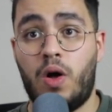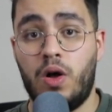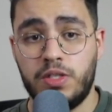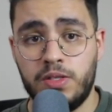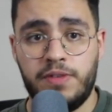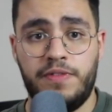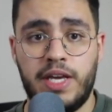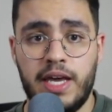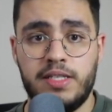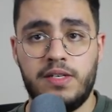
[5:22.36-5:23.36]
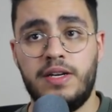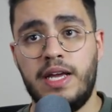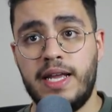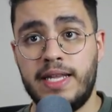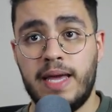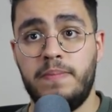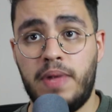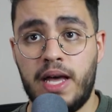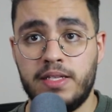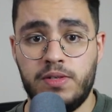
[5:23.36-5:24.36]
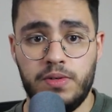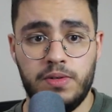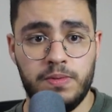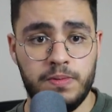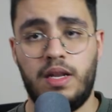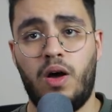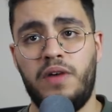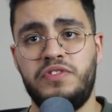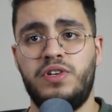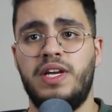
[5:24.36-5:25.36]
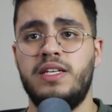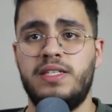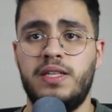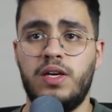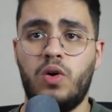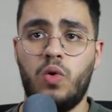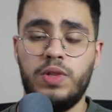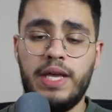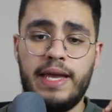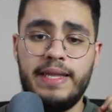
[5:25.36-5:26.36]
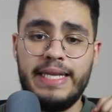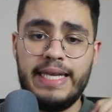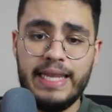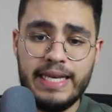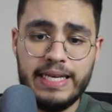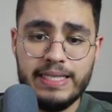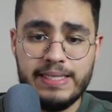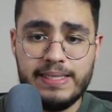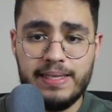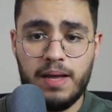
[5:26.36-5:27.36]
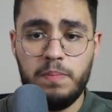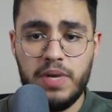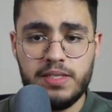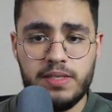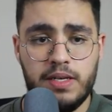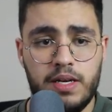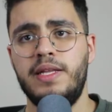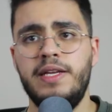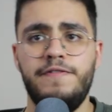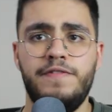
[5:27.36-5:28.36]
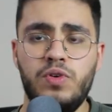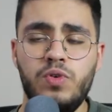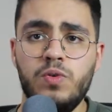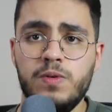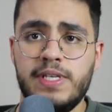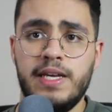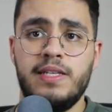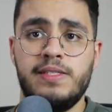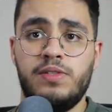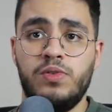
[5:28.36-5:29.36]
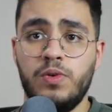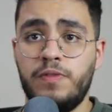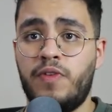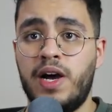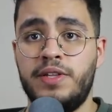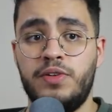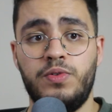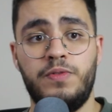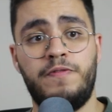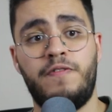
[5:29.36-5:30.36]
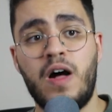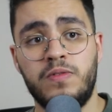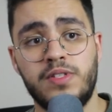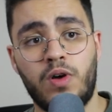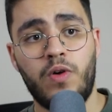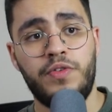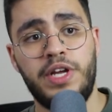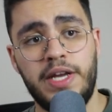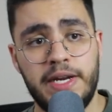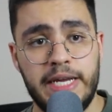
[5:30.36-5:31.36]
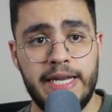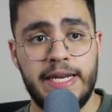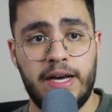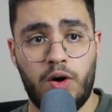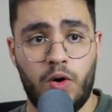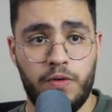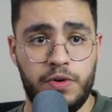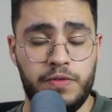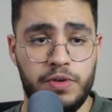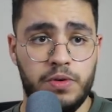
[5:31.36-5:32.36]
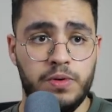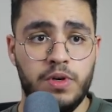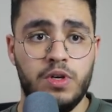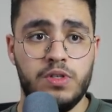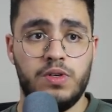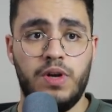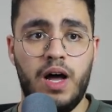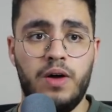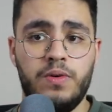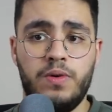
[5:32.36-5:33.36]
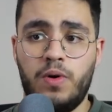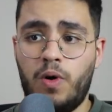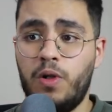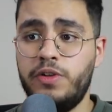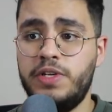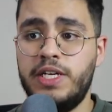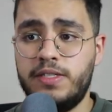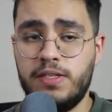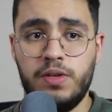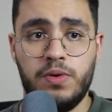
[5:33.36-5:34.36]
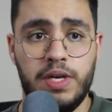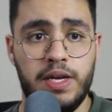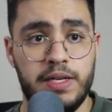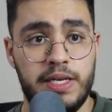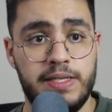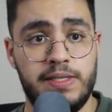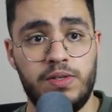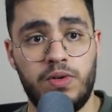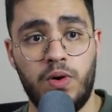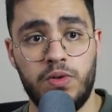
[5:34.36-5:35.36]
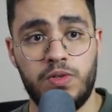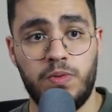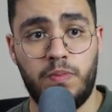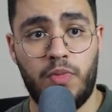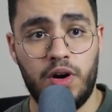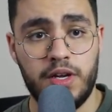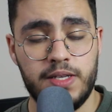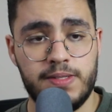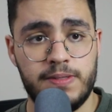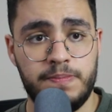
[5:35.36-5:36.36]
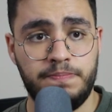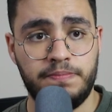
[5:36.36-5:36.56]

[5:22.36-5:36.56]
Authenticator and come back to you. Now after getting the code and clicking submit, and in few seconds you will find your funds over here in the overview. So now all you need to do here is to go to markets